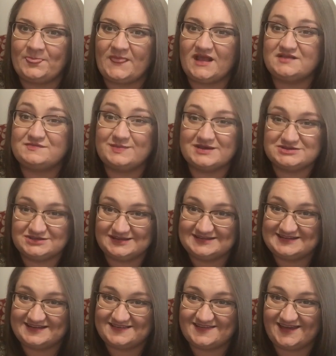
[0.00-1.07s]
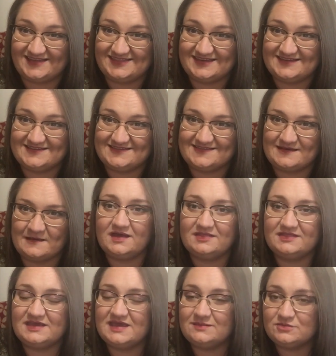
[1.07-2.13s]
especially decks like this.
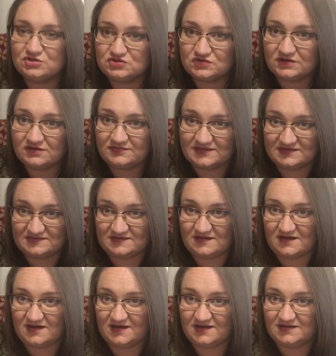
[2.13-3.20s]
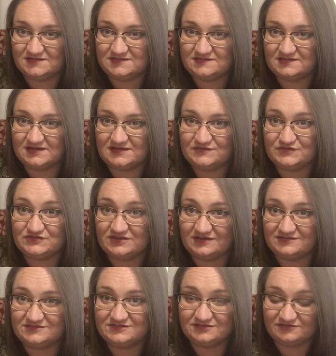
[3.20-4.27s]
The imagery on these cards is
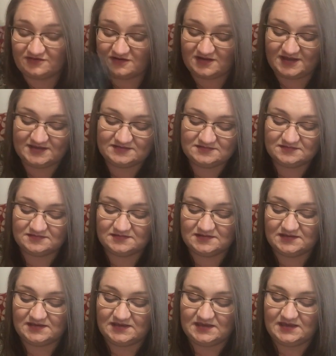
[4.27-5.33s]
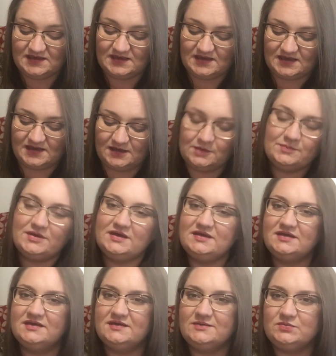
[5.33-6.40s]
just divine.
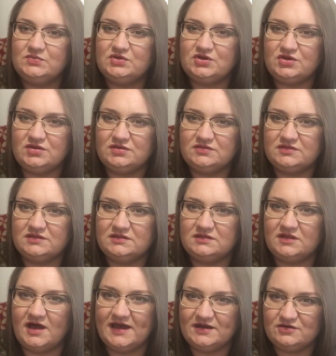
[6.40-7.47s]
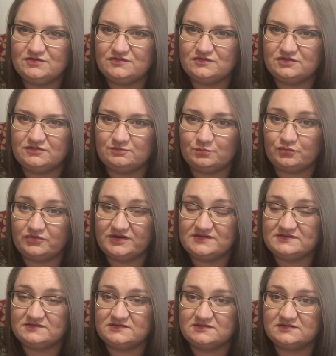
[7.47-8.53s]
You know, the lino sort of
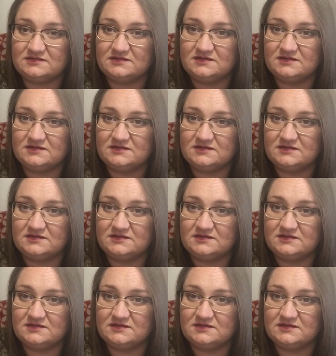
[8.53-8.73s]
print,